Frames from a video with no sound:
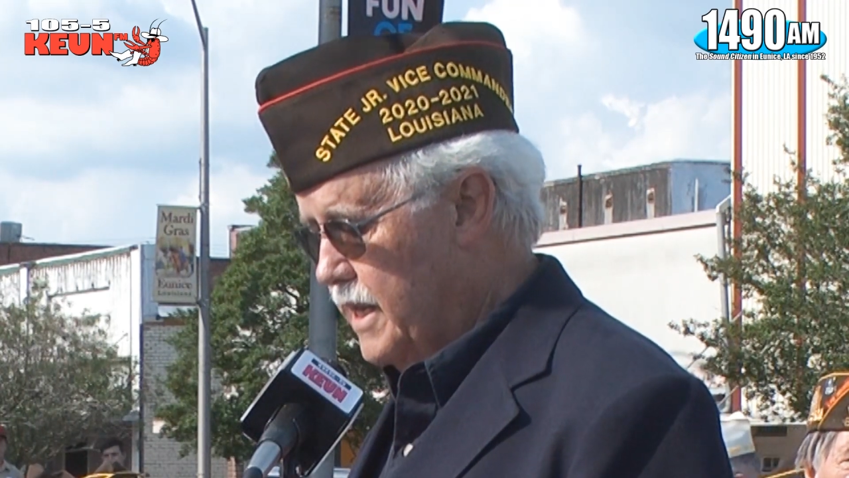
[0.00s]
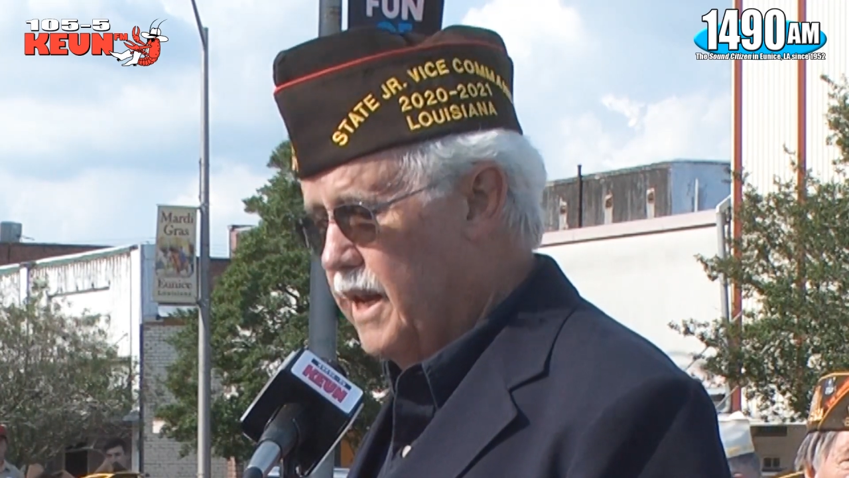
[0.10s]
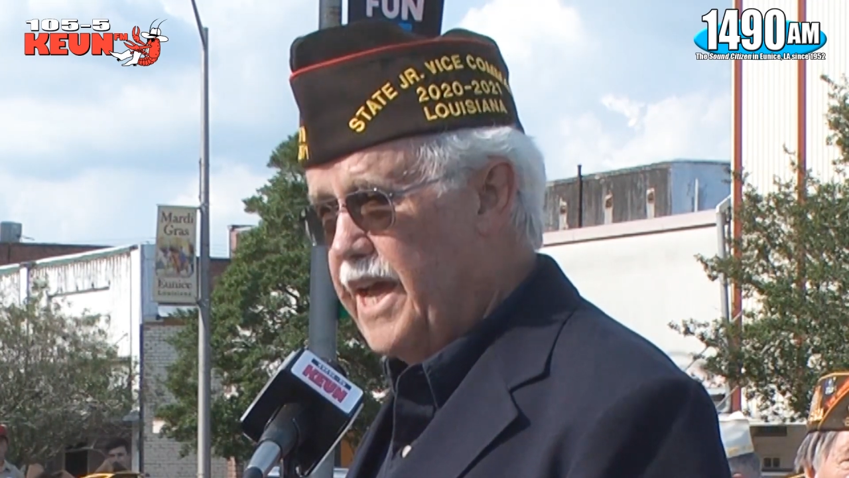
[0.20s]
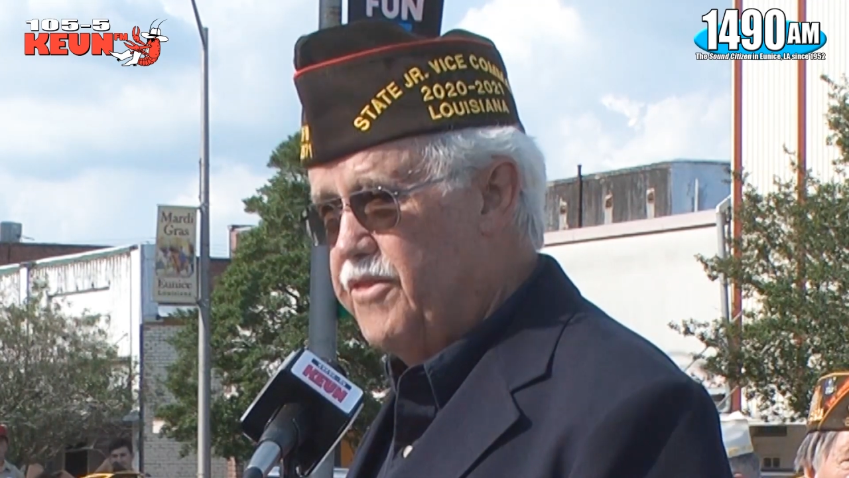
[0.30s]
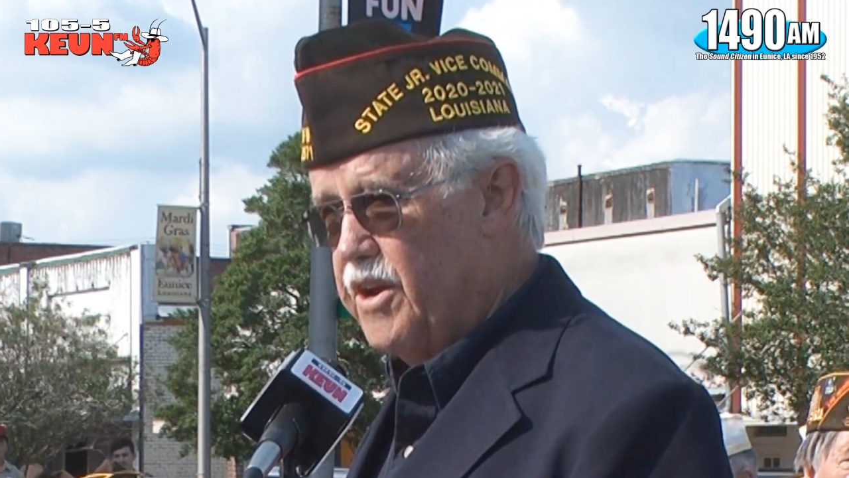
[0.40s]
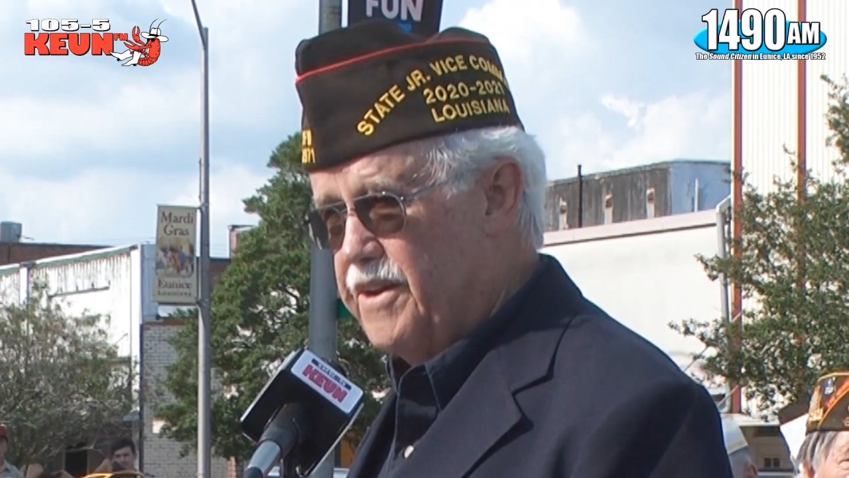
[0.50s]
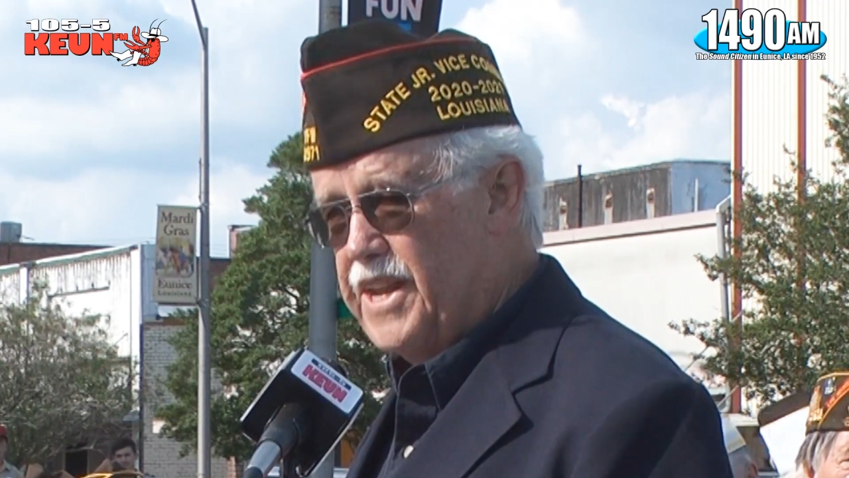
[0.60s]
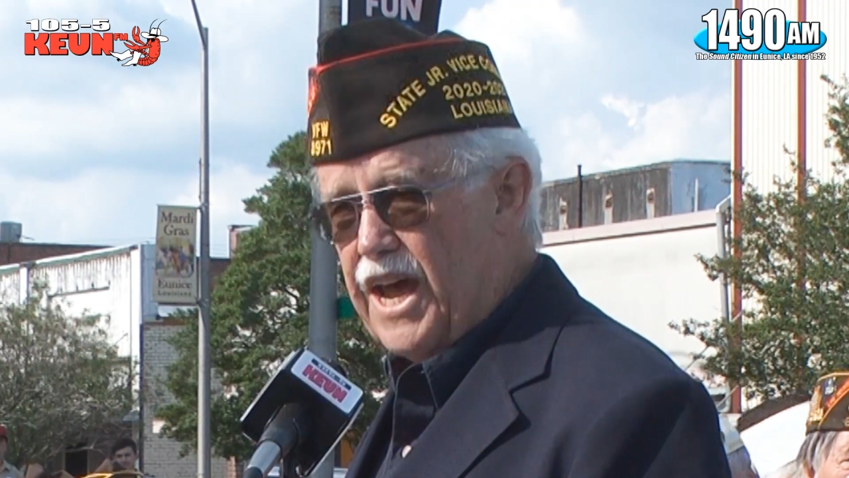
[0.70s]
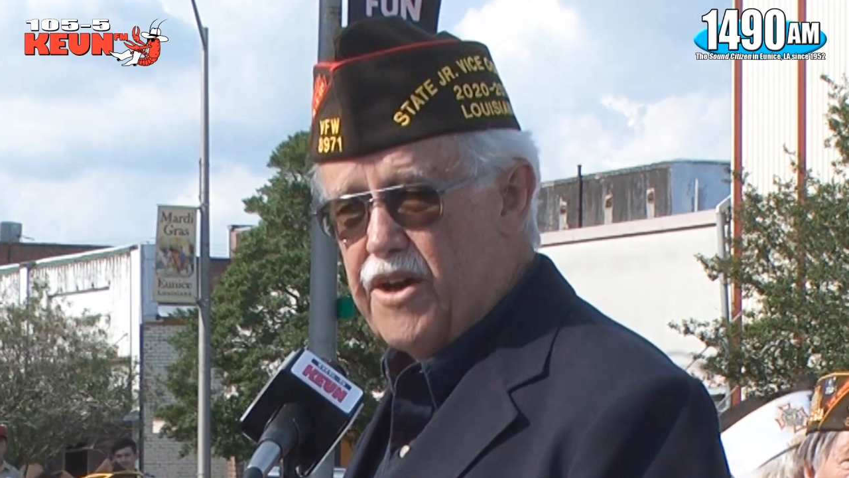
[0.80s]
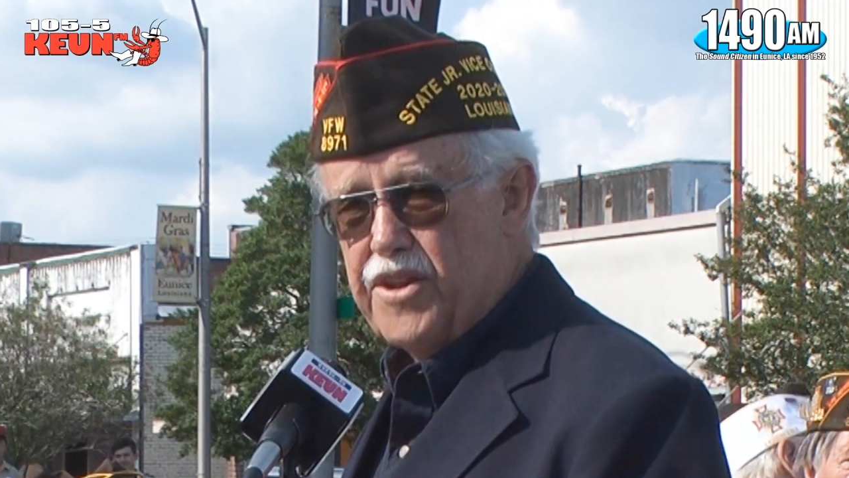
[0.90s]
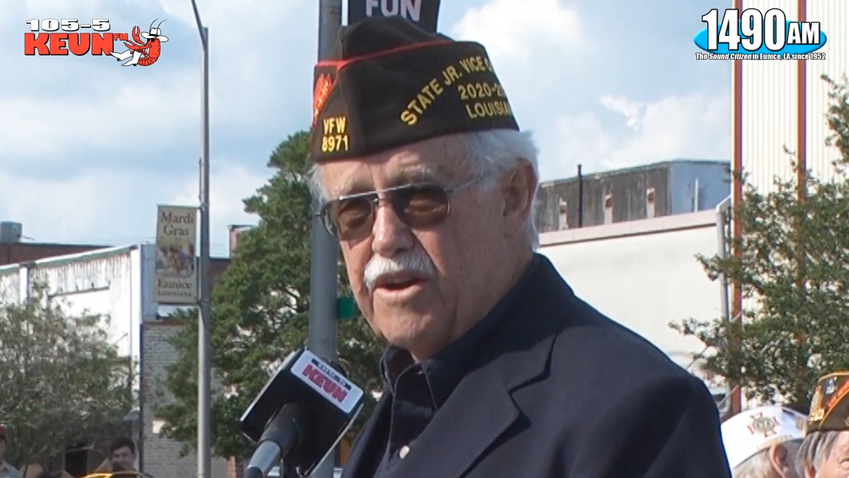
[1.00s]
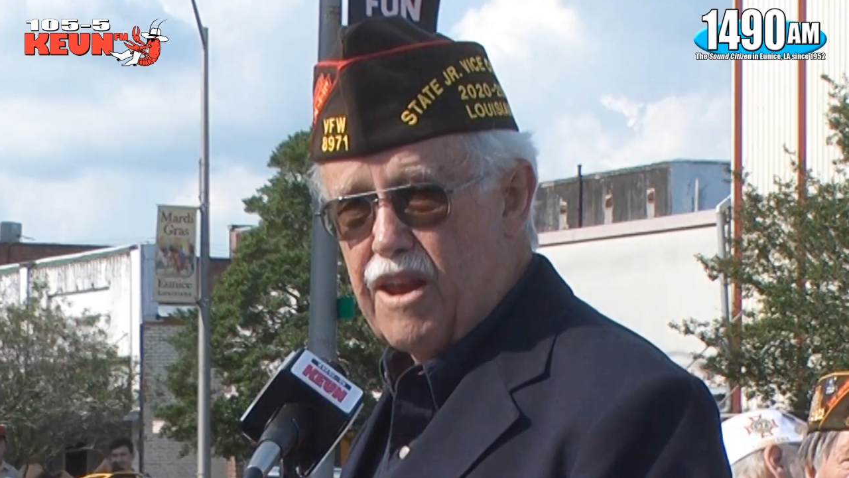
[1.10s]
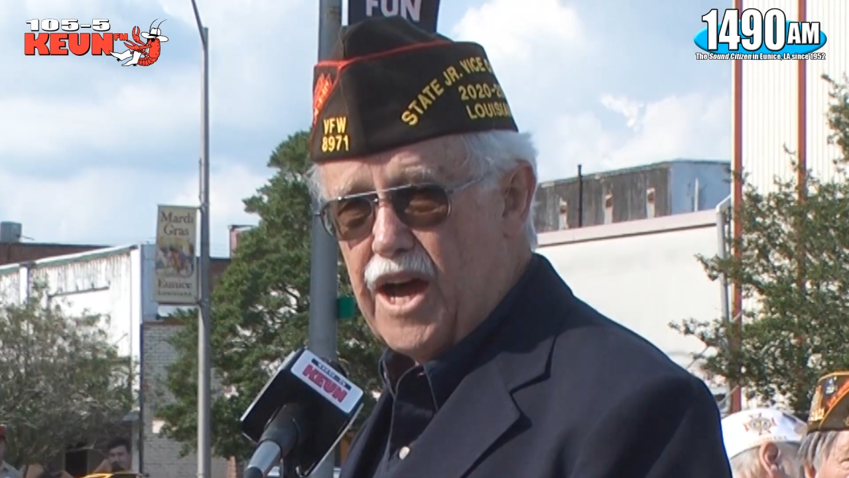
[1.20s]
laid down their